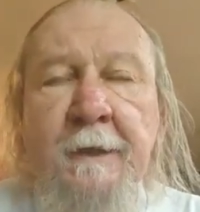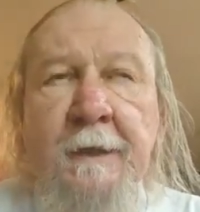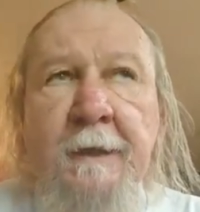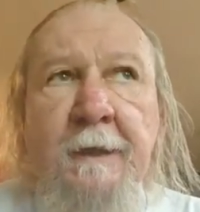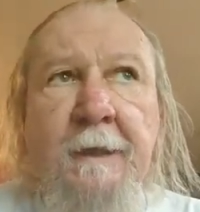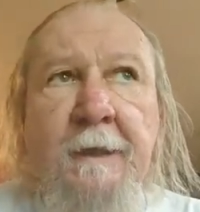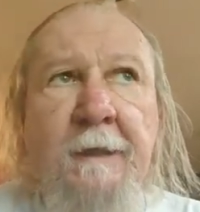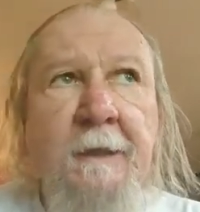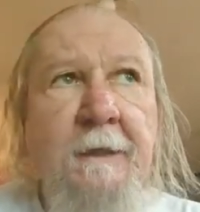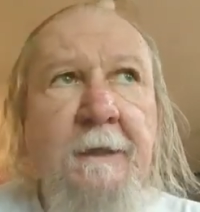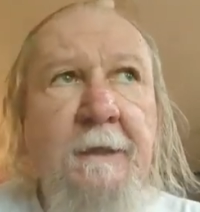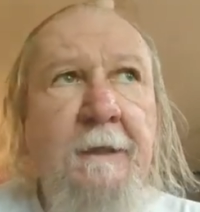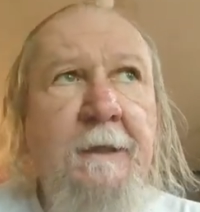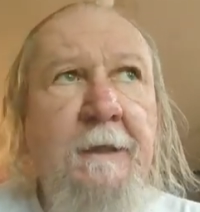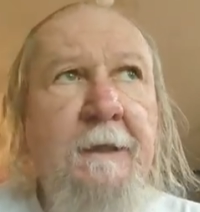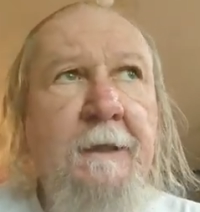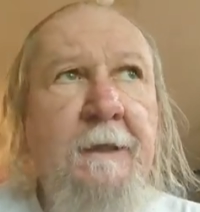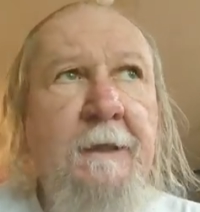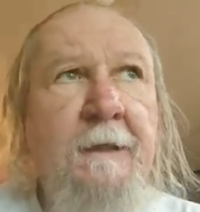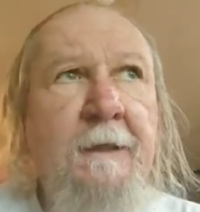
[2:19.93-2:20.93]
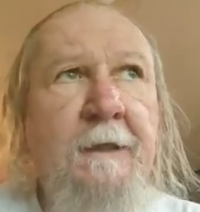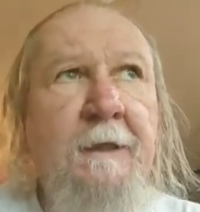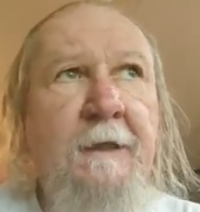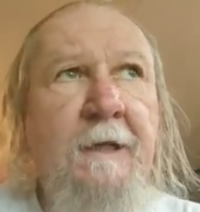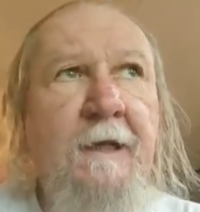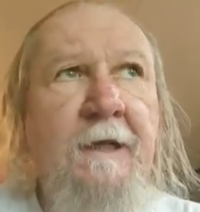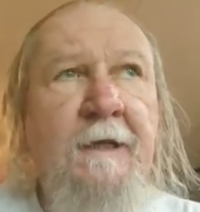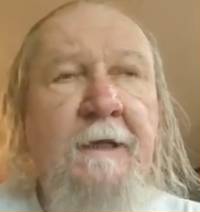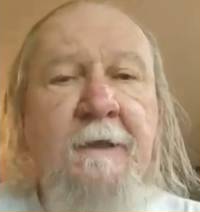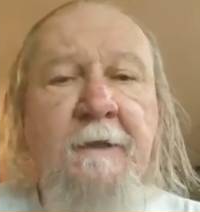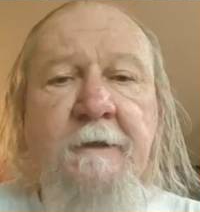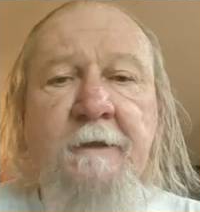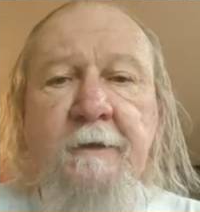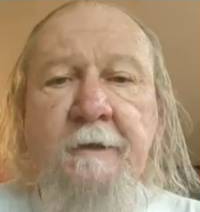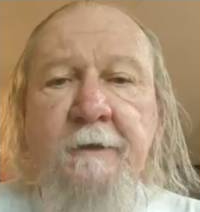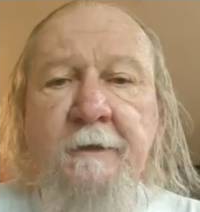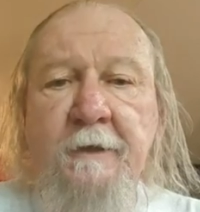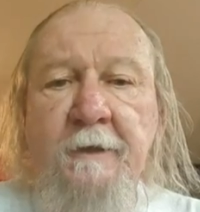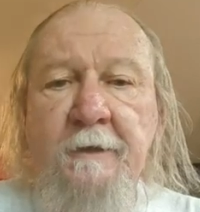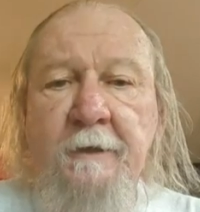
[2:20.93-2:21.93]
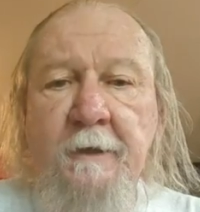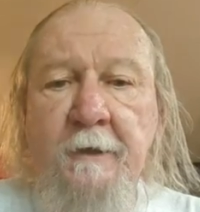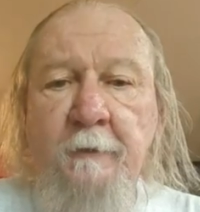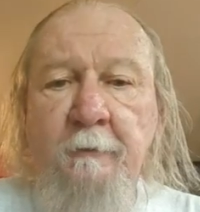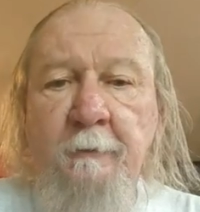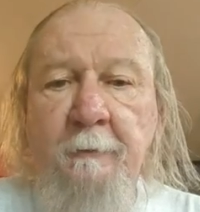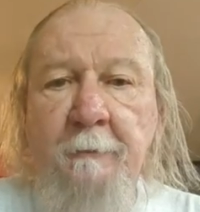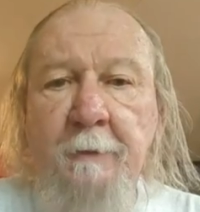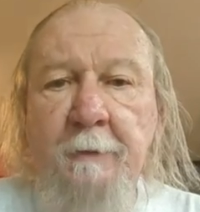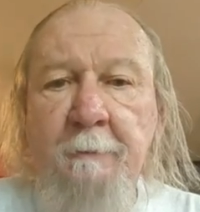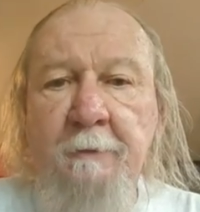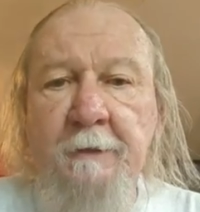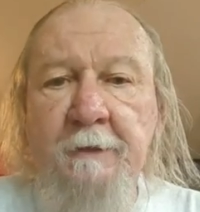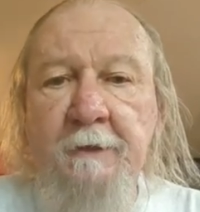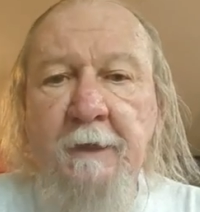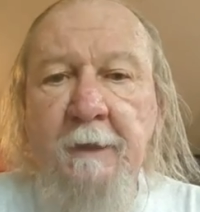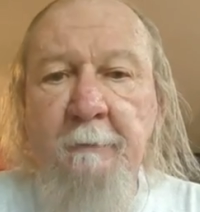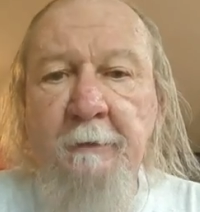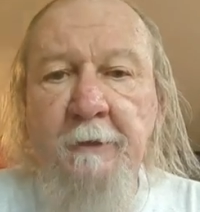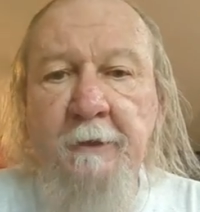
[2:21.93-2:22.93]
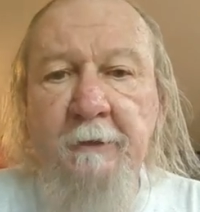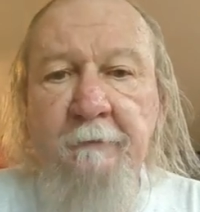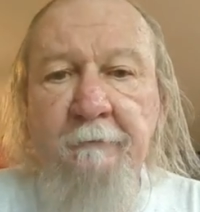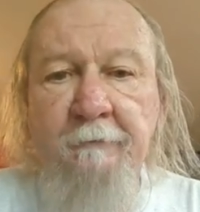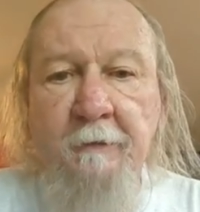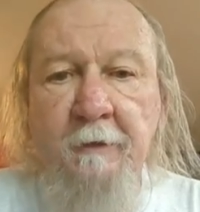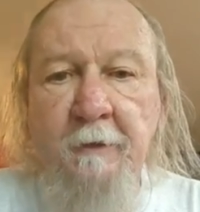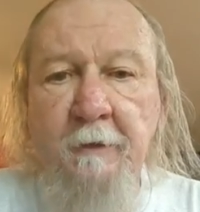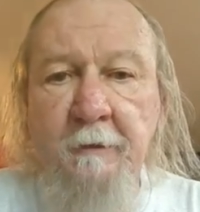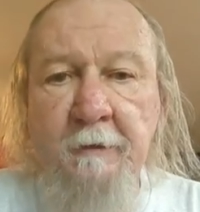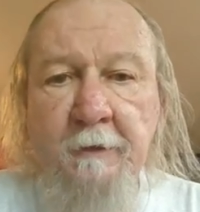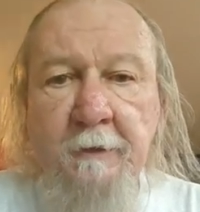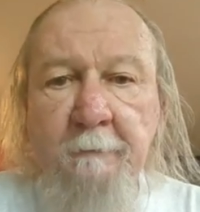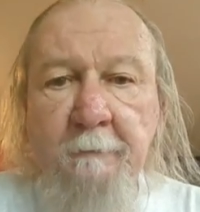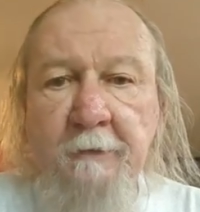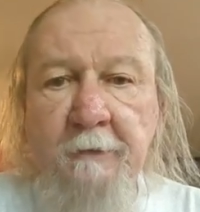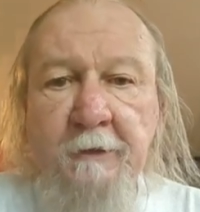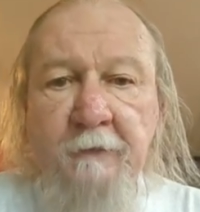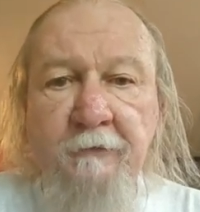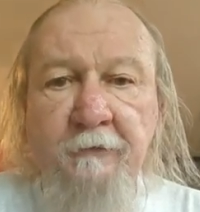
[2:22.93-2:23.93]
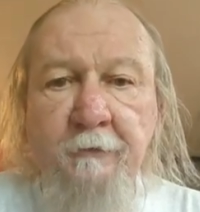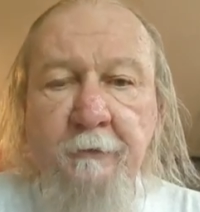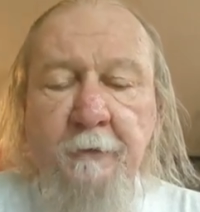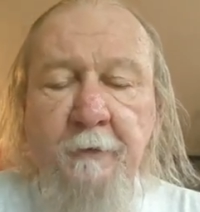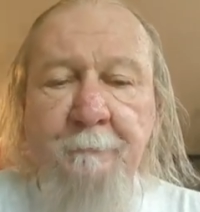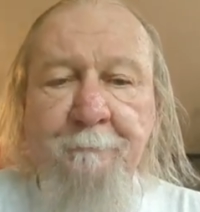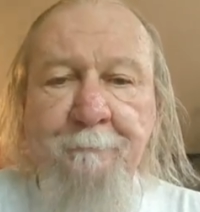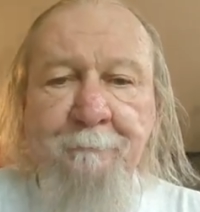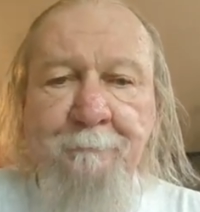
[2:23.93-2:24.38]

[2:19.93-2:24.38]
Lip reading: and I think the other one may be Cabernet Franc. I'm not sure.